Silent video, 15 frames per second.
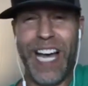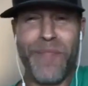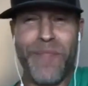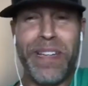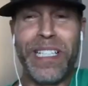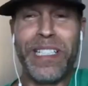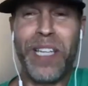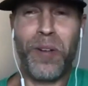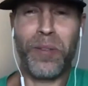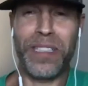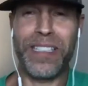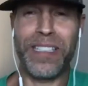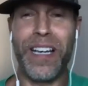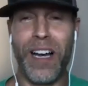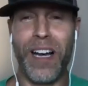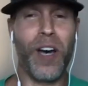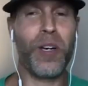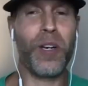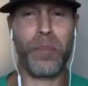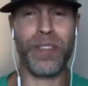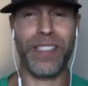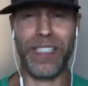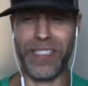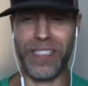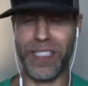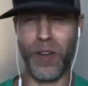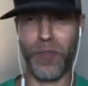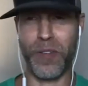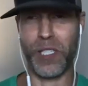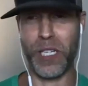I'm being totally 100%
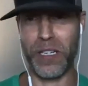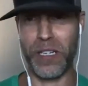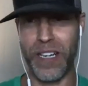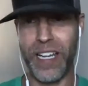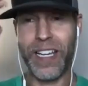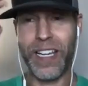selfish here.